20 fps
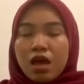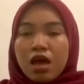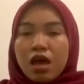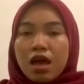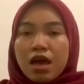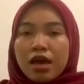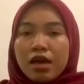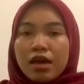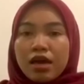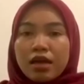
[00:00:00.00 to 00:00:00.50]

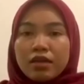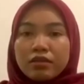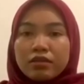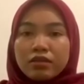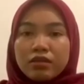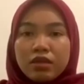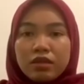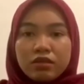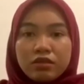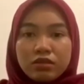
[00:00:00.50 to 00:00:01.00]
As
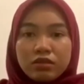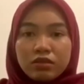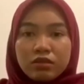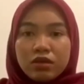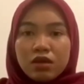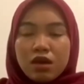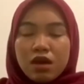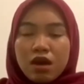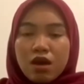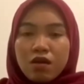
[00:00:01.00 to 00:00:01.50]
such,
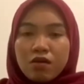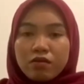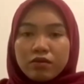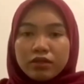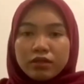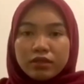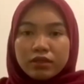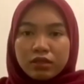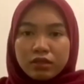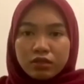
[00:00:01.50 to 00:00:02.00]

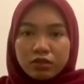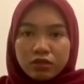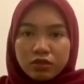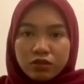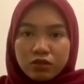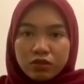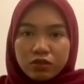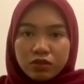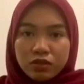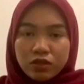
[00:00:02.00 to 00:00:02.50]

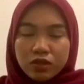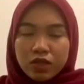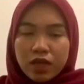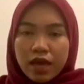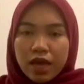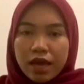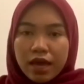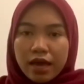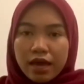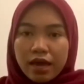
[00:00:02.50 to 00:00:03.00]
researchers
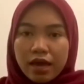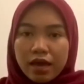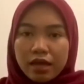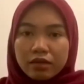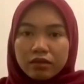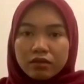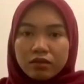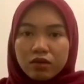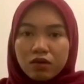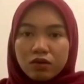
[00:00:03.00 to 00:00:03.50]
had
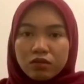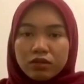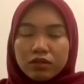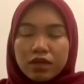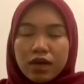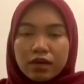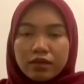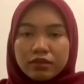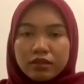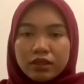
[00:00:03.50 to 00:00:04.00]

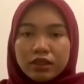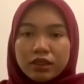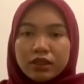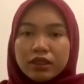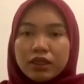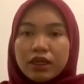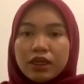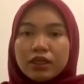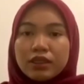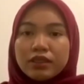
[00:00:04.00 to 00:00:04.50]
conducted a
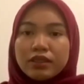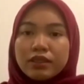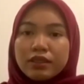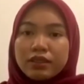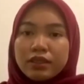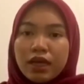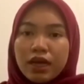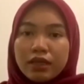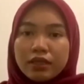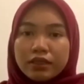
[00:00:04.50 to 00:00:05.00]

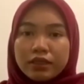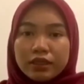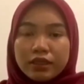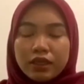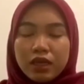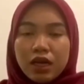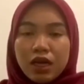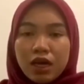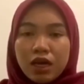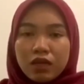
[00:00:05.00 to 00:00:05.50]
study
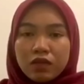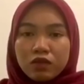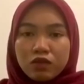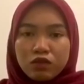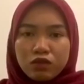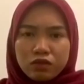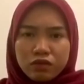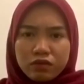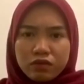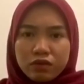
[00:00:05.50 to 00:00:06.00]
to
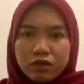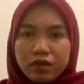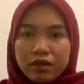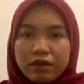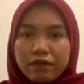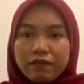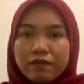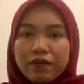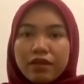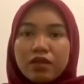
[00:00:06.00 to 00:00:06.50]

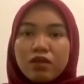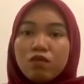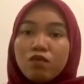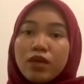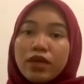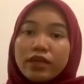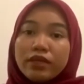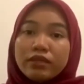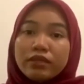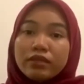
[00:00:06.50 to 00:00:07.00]
evaluate
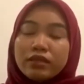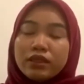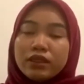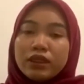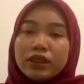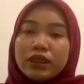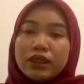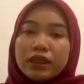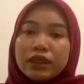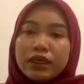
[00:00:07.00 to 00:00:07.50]
the
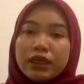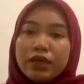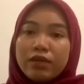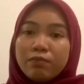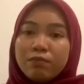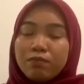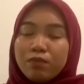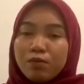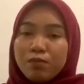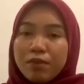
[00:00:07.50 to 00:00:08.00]

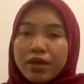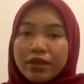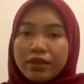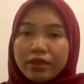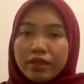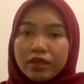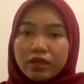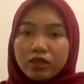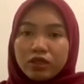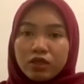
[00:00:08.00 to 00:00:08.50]

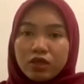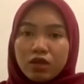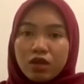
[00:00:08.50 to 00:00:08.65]
implementation